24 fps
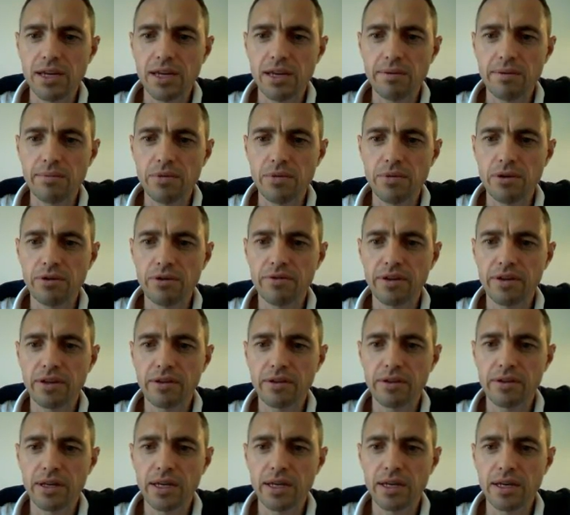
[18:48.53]
keep
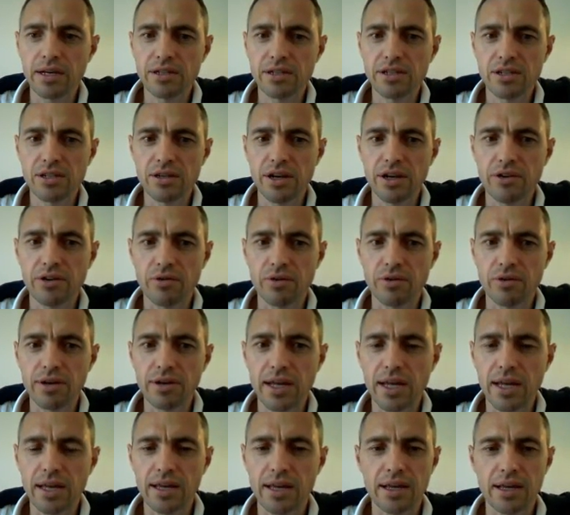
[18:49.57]
moving the uh, slider on,